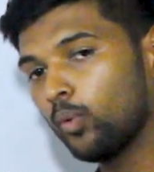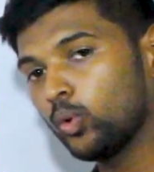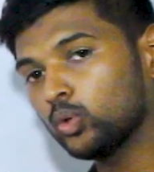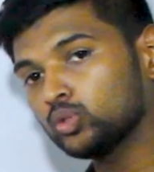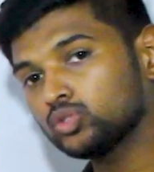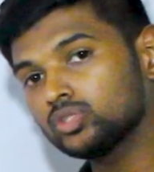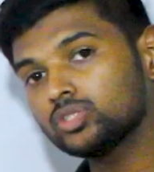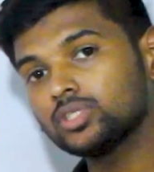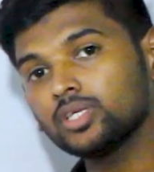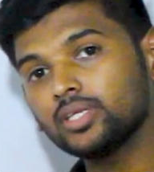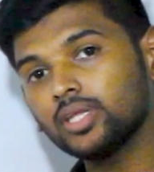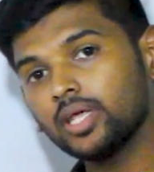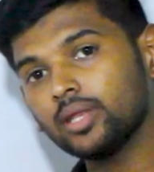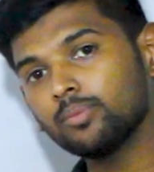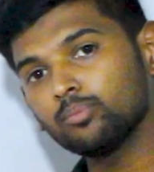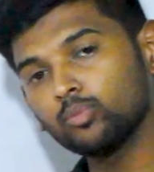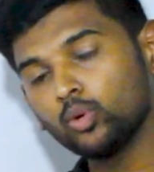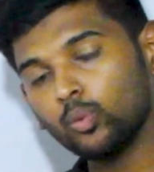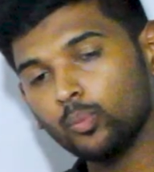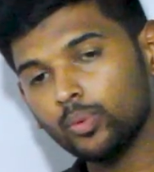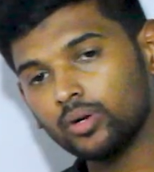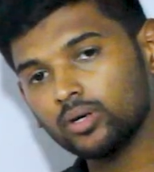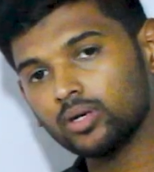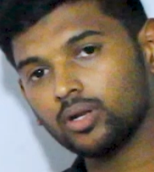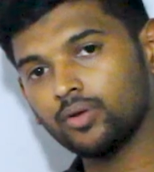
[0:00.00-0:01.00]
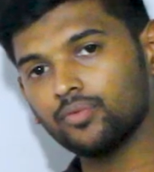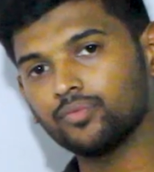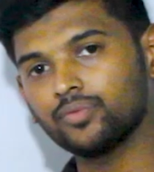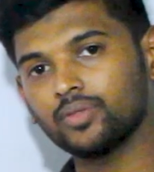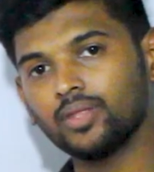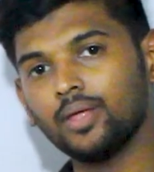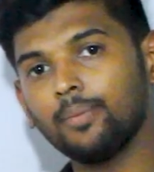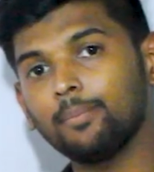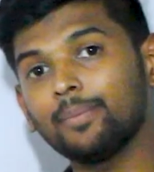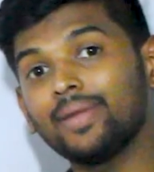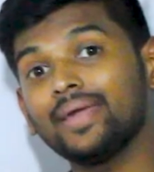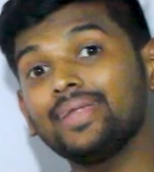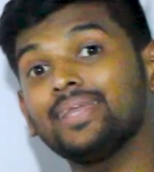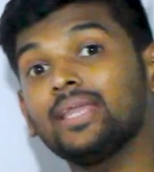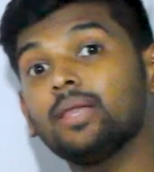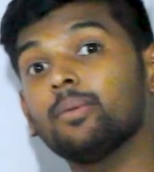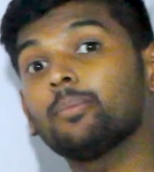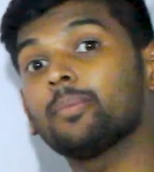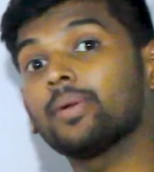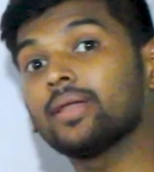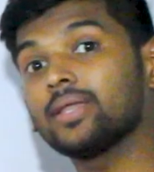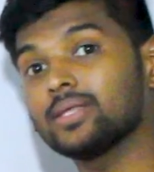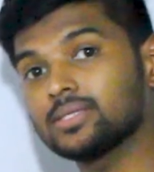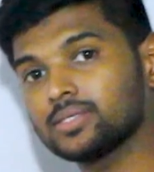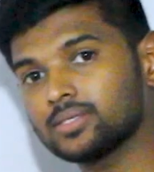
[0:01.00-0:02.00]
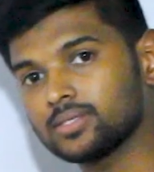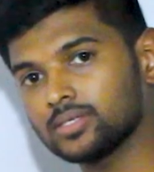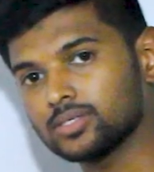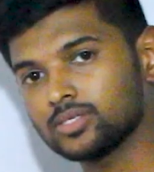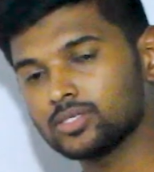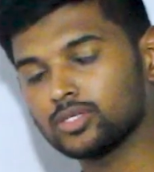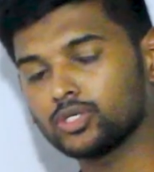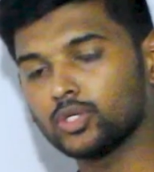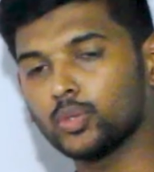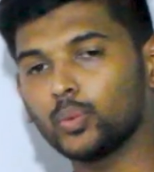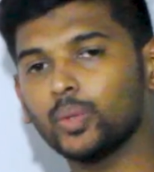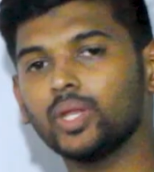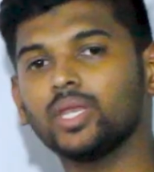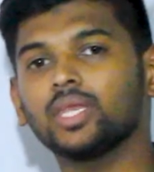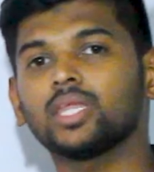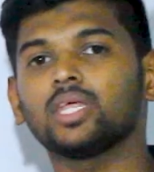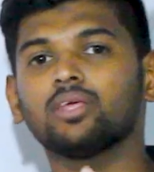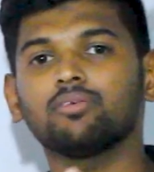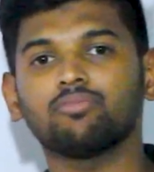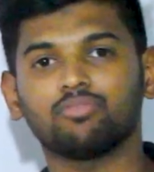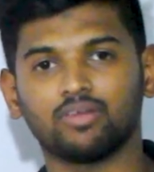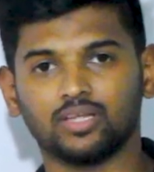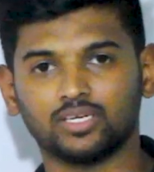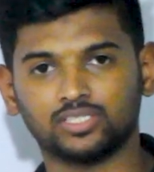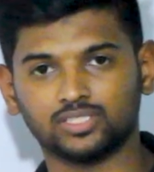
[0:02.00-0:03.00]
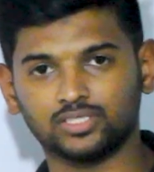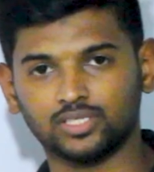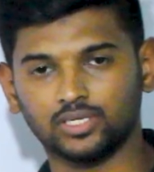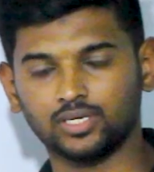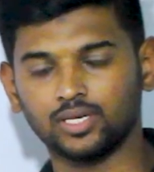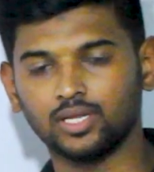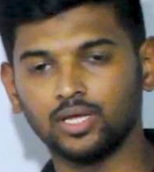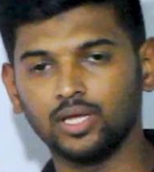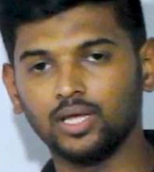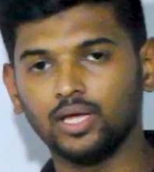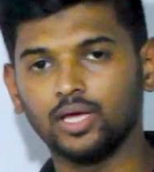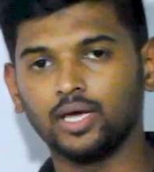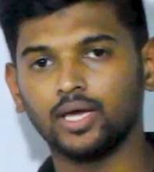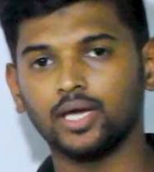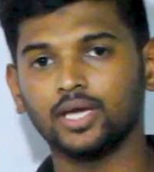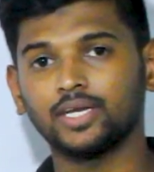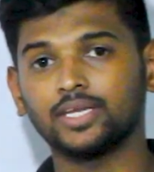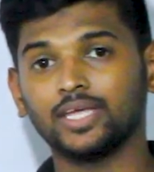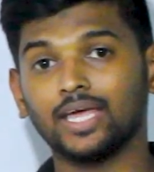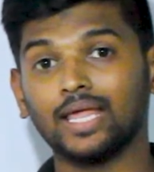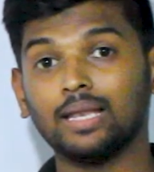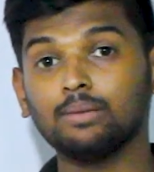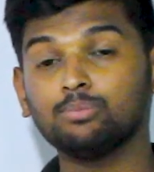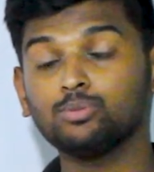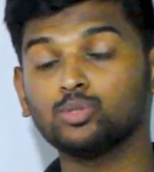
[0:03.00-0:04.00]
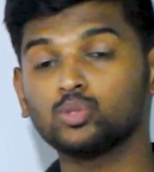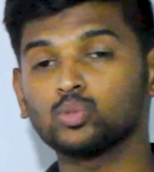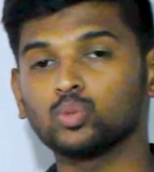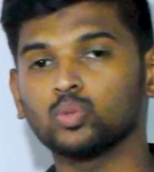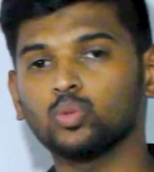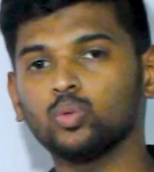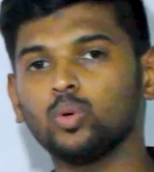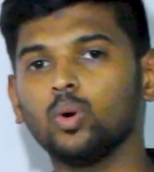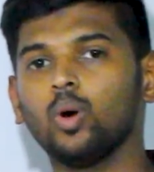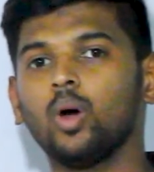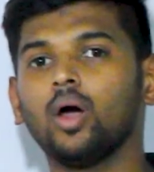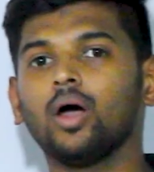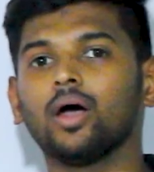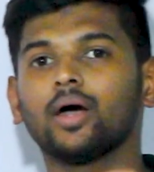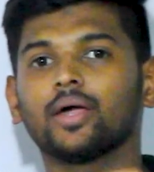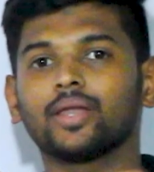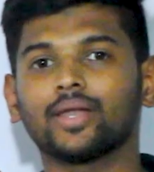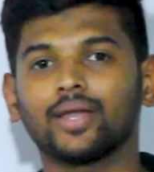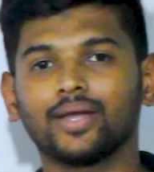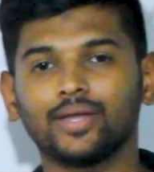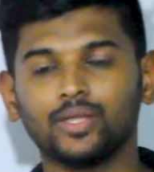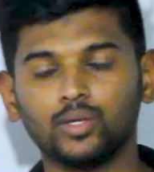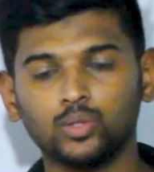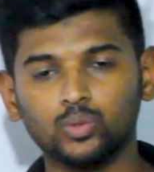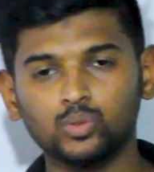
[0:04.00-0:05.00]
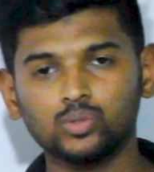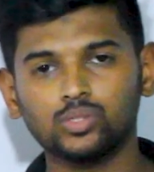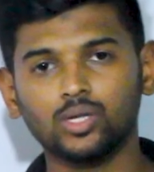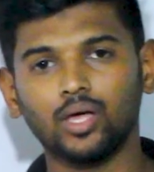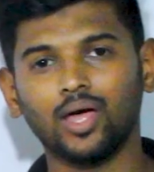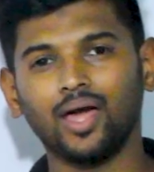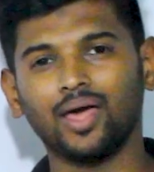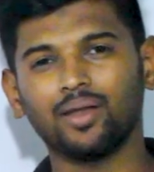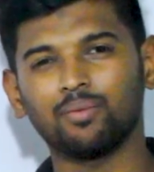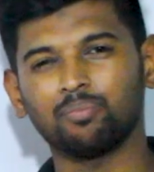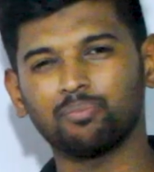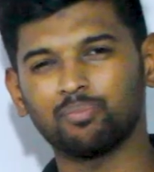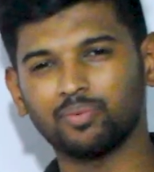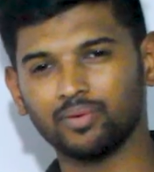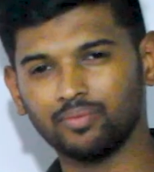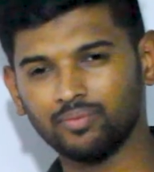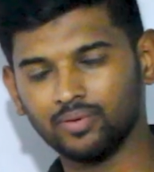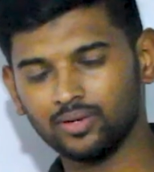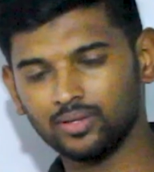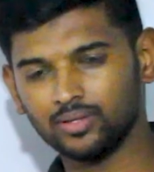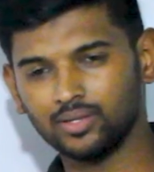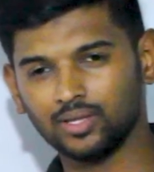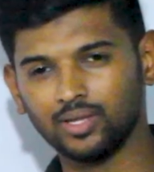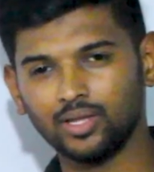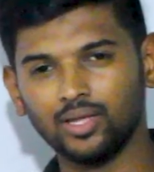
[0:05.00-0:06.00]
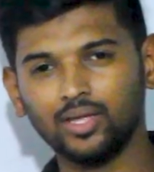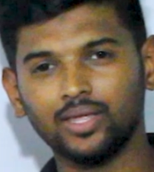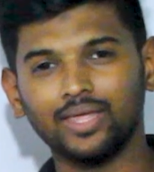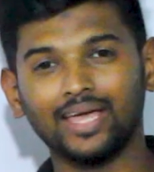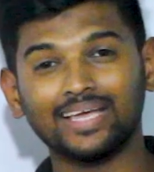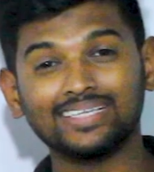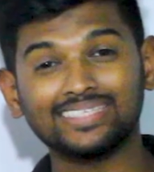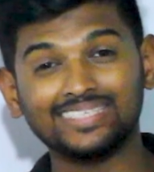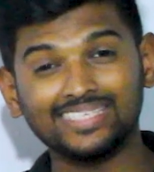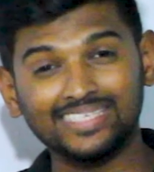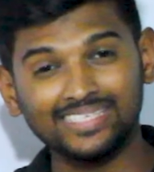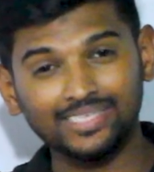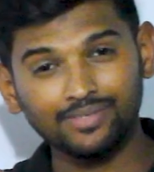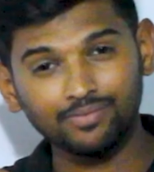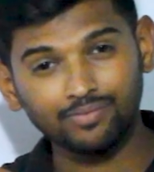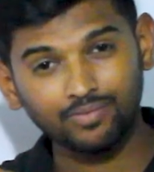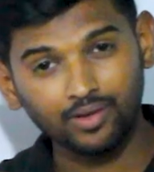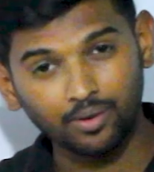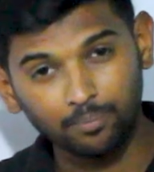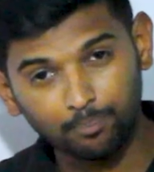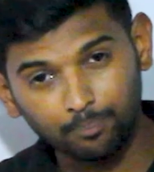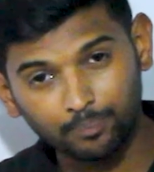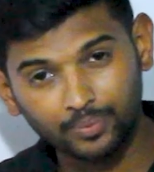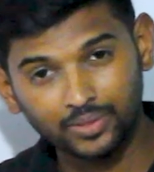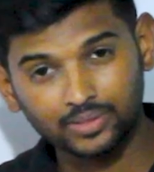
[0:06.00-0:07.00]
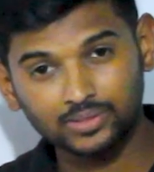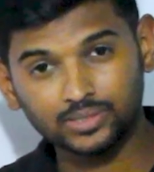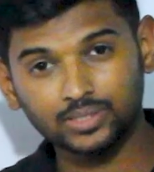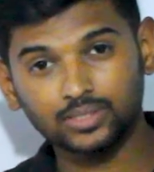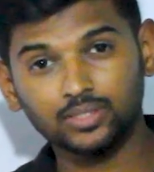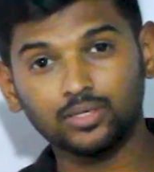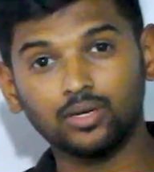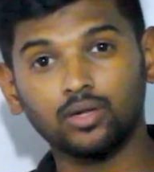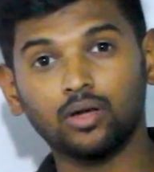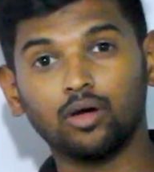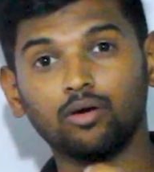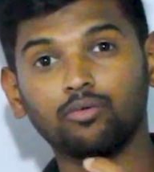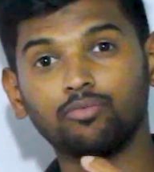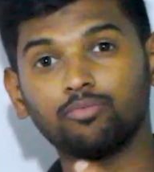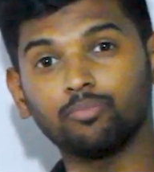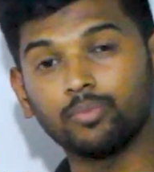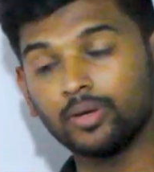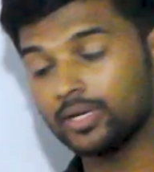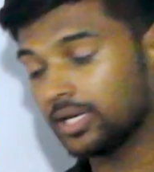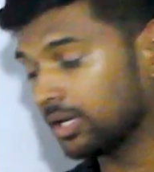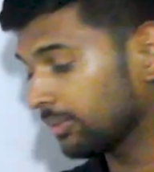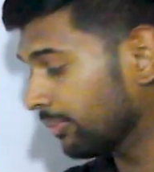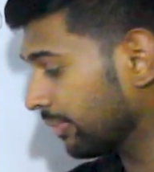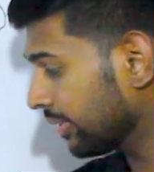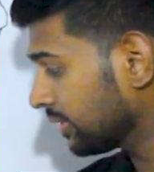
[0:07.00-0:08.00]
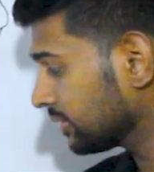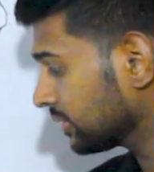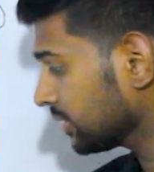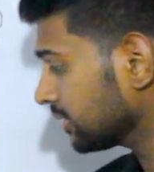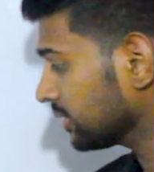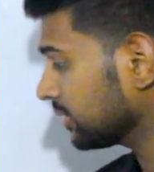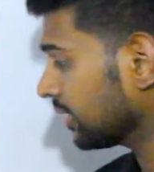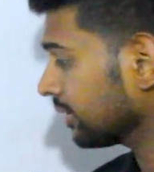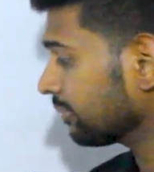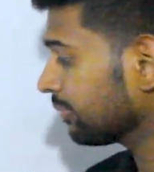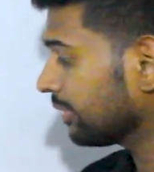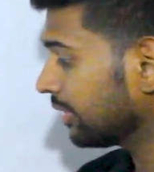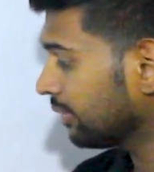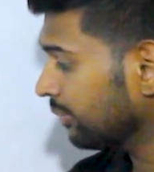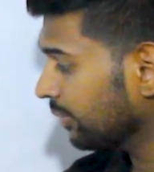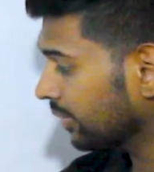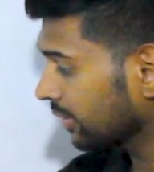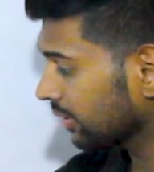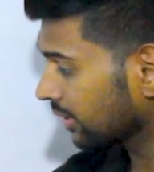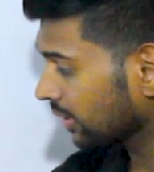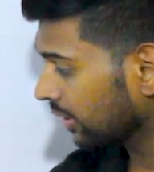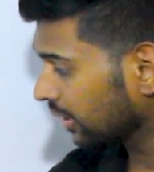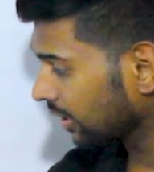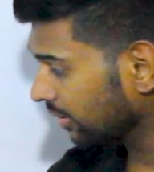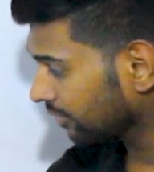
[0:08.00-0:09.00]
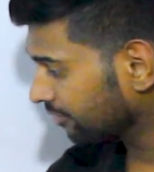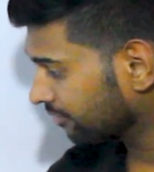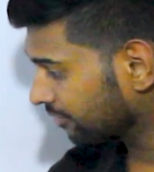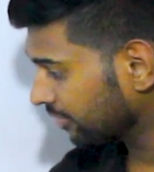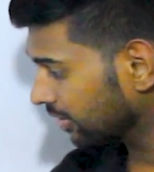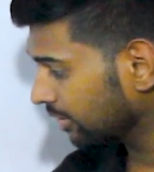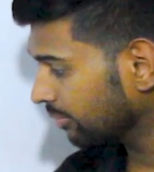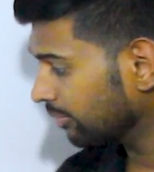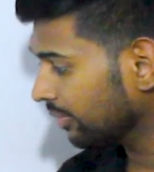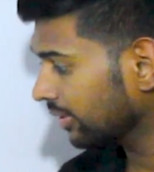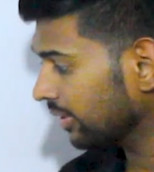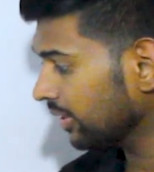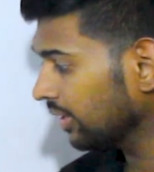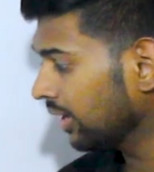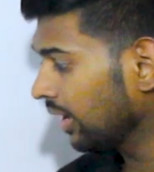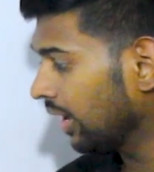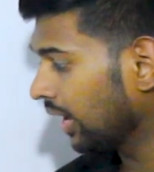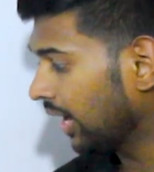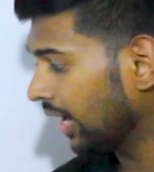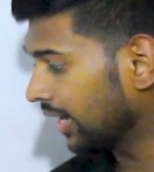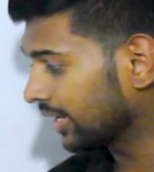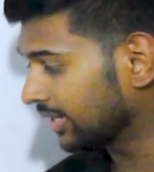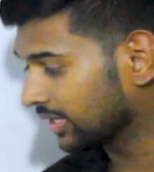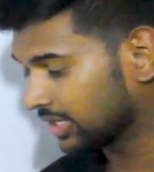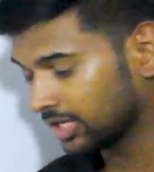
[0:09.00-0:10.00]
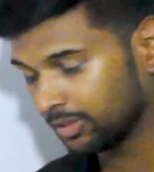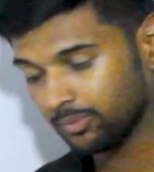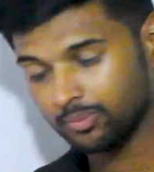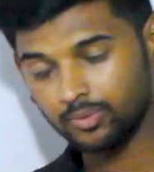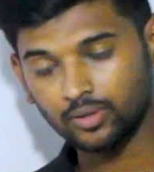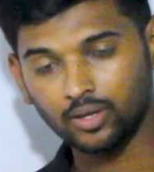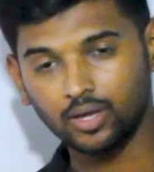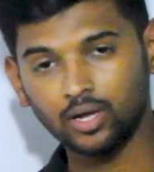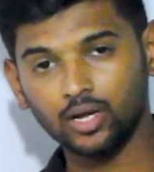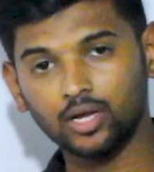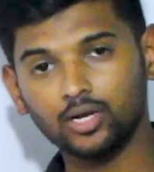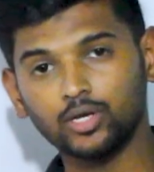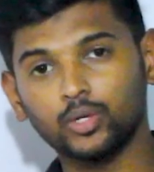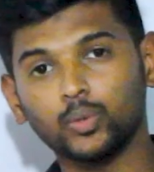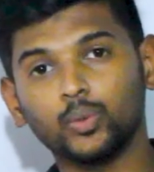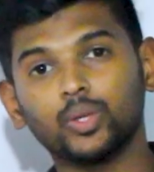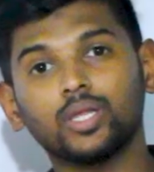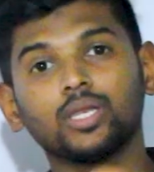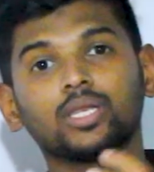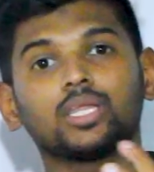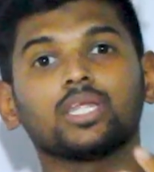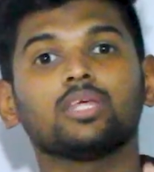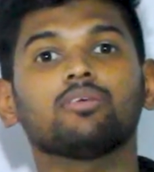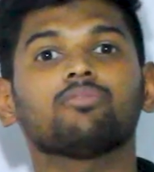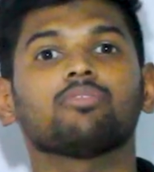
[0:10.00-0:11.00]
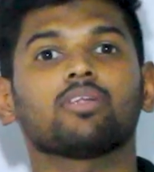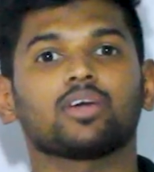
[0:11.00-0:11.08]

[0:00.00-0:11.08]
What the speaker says: posterior movement of the medial meniscus during knee flexion. It helps to reduce or prevent the excessive compression of medial meniscus between the femur and tibia during knee